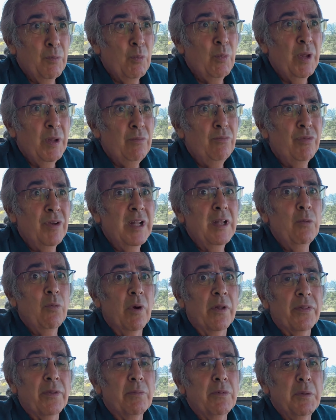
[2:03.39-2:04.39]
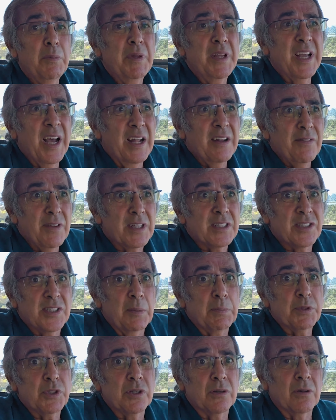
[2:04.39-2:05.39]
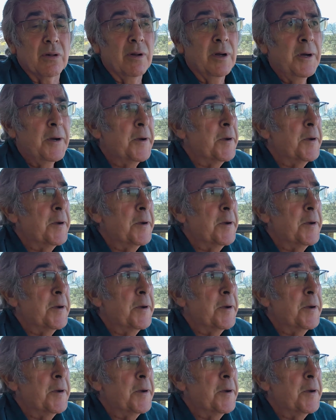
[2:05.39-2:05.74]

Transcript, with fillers: We really want them to be kind of exceptional.